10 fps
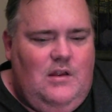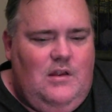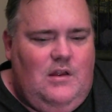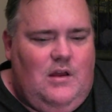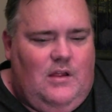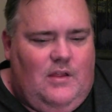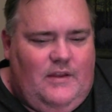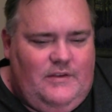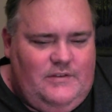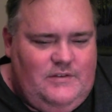a
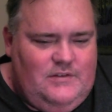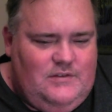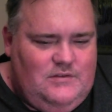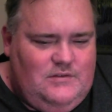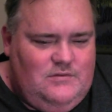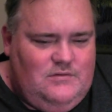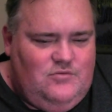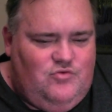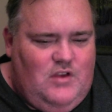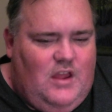less
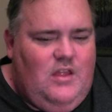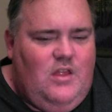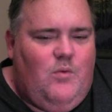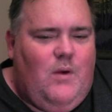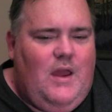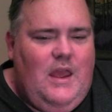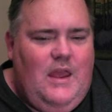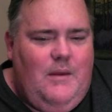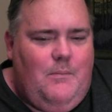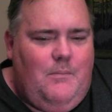in the way